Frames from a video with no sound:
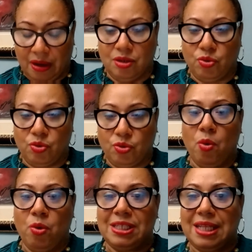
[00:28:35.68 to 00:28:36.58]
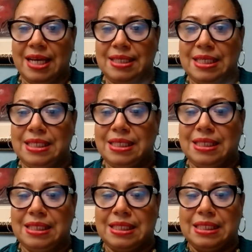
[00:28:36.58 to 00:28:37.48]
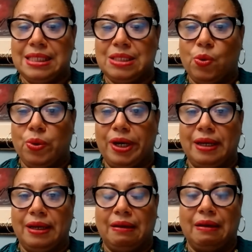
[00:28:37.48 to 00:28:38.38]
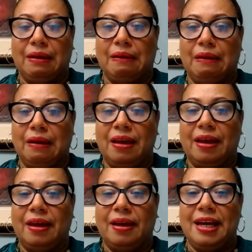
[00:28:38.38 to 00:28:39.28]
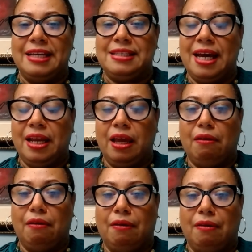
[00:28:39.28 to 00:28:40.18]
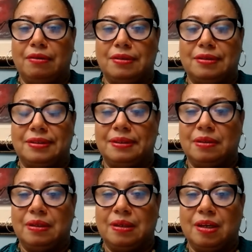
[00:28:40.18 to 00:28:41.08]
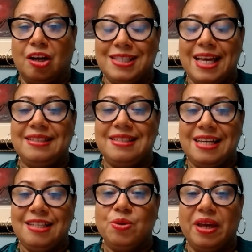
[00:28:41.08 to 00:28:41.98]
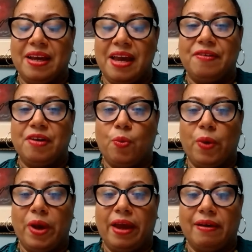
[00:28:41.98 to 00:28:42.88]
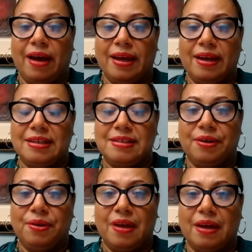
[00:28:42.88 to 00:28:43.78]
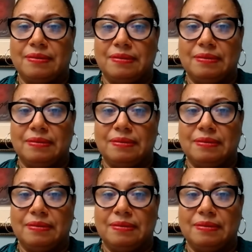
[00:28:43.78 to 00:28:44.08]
Do I have more slices or is that it? Because I tend to get carried away. I got to tell you that.